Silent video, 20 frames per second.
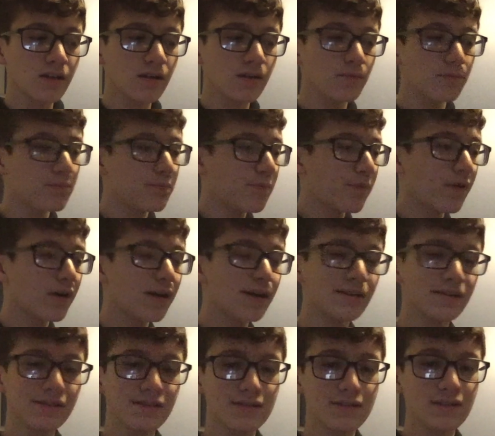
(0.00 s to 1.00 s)
but
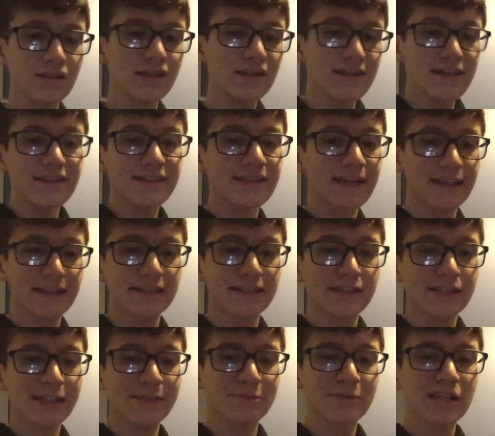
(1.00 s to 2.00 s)
it is at the
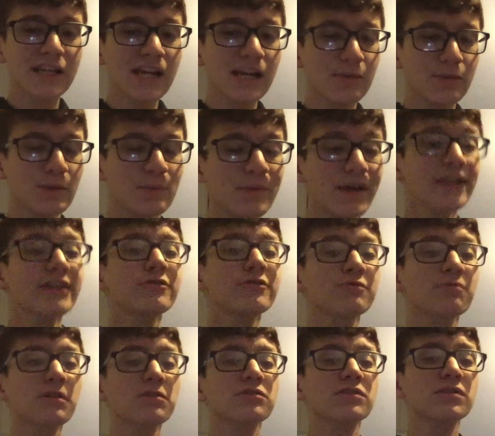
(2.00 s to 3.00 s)
same time. You might as
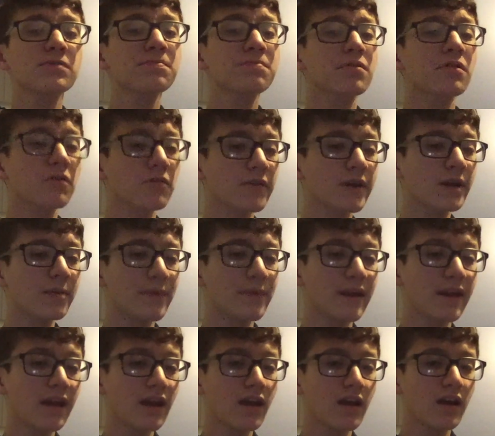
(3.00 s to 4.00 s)
well just program
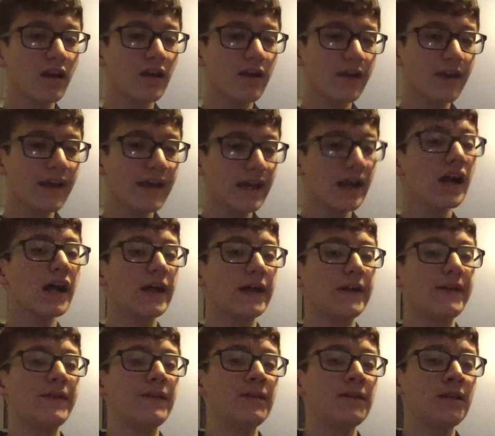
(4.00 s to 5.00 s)
AI.
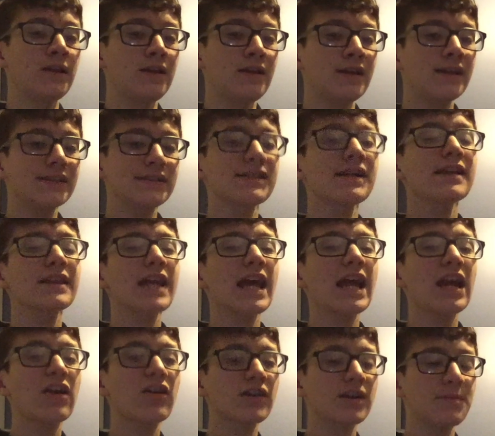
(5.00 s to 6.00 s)
It's not that
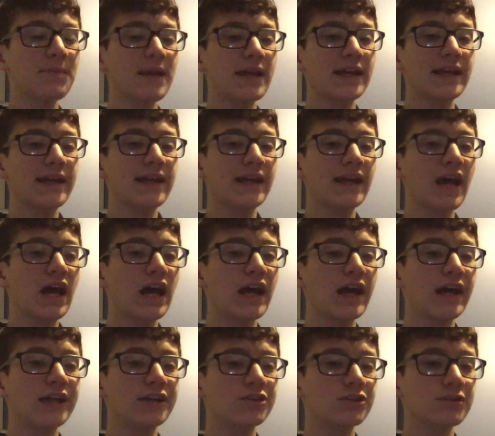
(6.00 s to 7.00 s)
hard to make an
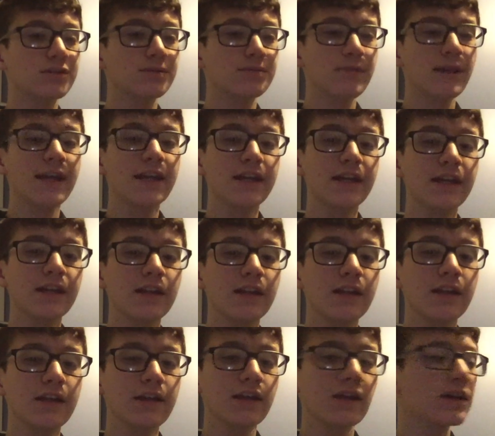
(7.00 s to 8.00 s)
AI. Just make it
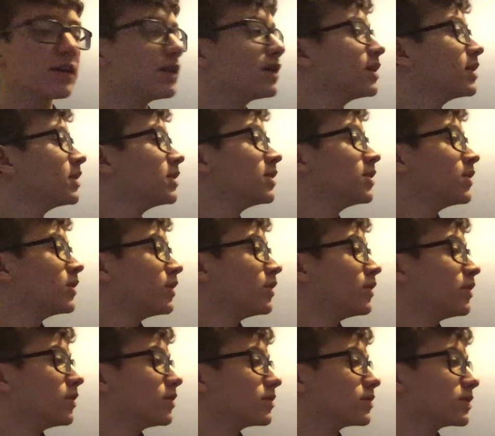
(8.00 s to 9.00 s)
like
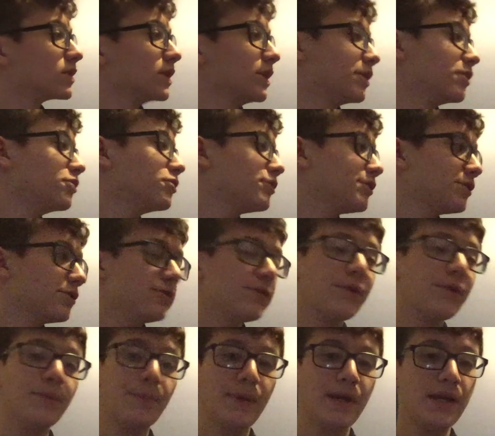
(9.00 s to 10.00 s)
go to
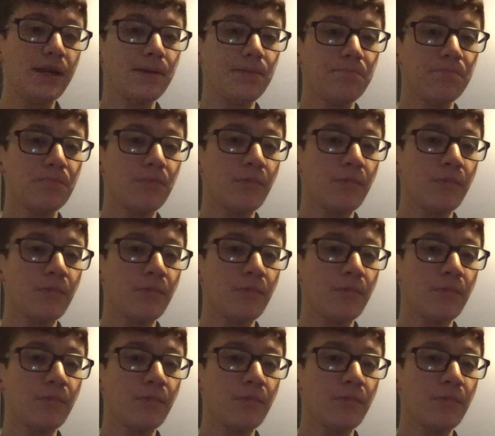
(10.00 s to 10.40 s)
the main